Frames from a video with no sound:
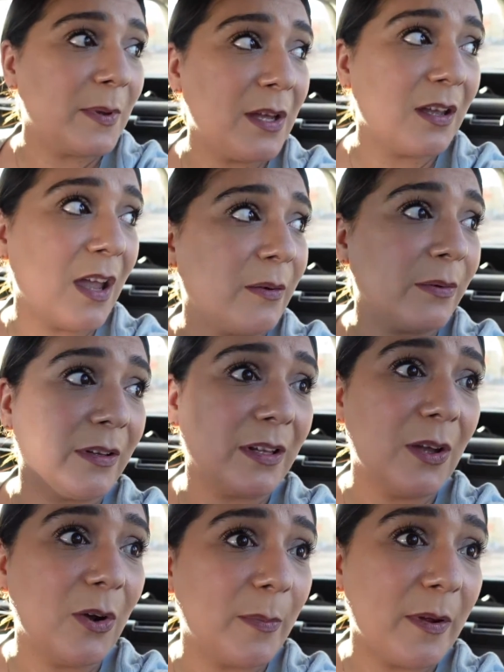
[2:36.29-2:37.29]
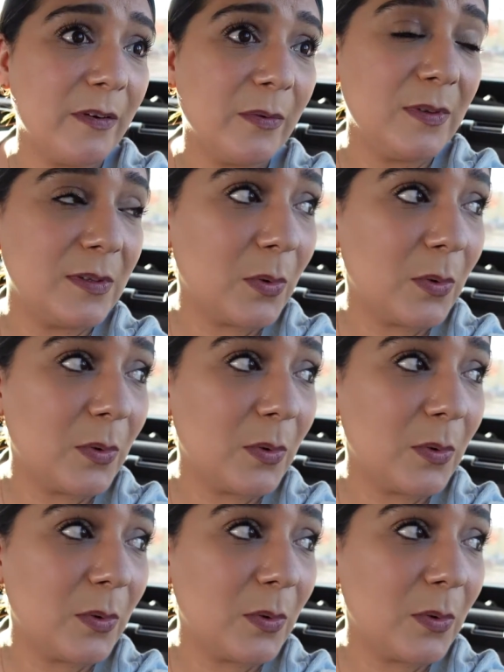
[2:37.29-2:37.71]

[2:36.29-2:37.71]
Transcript: but I really hope everyone's